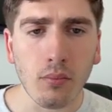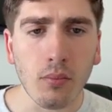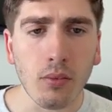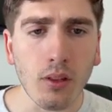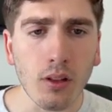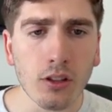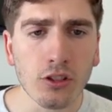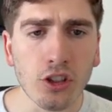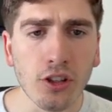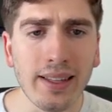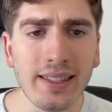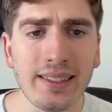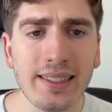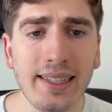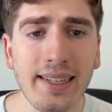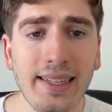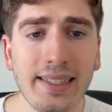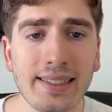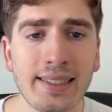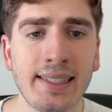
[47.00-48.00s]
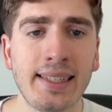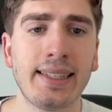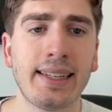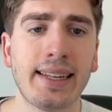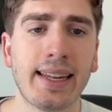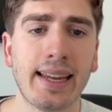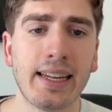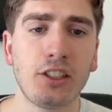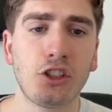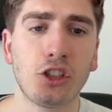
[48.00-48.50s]
So this is an
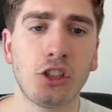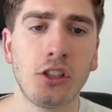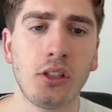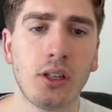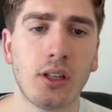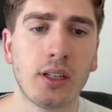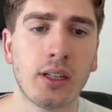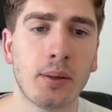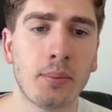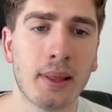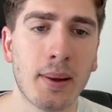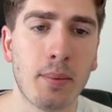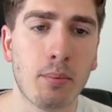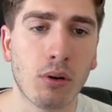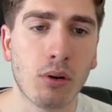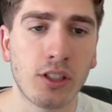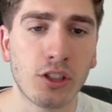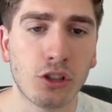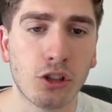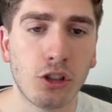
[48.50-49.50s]
indication that price